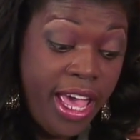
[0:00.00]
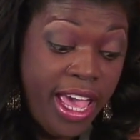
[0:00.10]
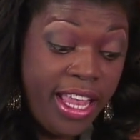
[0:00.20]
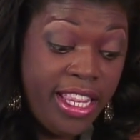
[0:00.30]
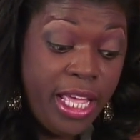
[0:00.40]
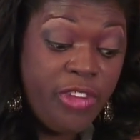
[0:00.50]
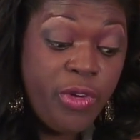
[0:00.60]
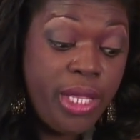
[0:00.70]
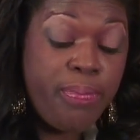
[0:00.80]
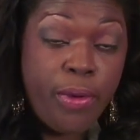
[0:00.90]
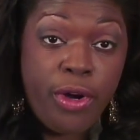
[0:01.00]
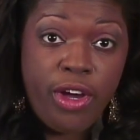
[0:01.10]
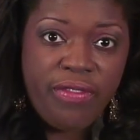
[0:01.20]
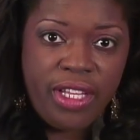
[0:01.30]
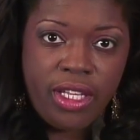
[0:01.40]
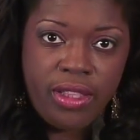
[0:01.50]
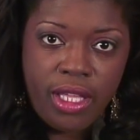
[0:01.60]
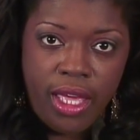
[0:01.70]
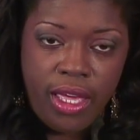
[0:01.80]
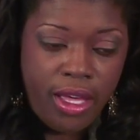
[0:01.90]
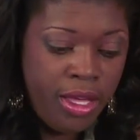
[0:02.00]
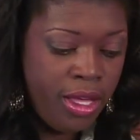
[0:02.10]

and they really burn off the, the